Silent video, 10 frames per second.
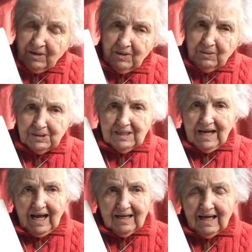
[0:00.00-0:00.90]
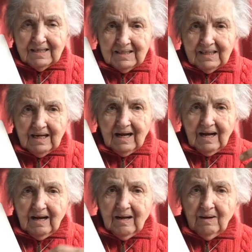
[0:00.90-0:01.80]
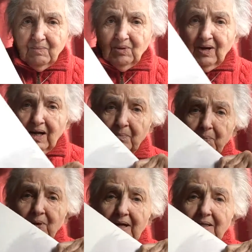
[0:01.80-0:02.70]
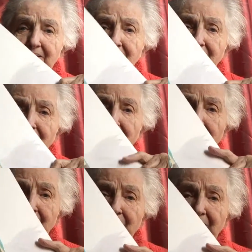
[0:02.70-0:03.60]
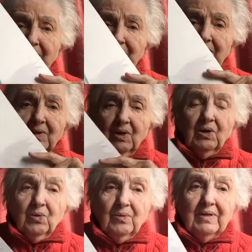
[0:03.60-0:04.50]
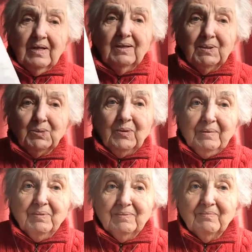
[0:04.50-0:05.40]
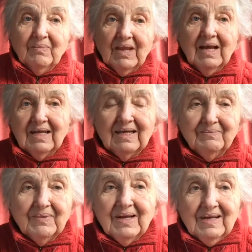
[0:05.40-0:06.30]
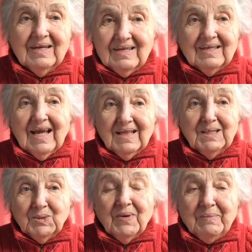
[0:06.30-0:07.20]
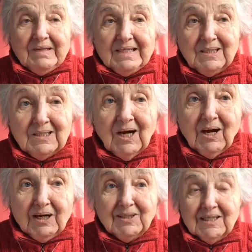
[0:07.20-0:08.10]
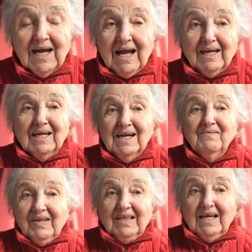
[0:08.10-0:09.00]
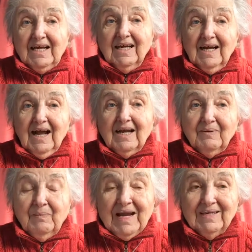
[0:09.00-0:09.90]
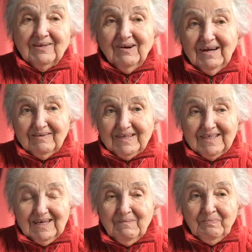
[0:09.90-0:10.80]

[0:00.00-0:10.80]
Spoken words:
you usually get a more upright picture with no sweep. Get the sweep at the start and leave it there and paint around it.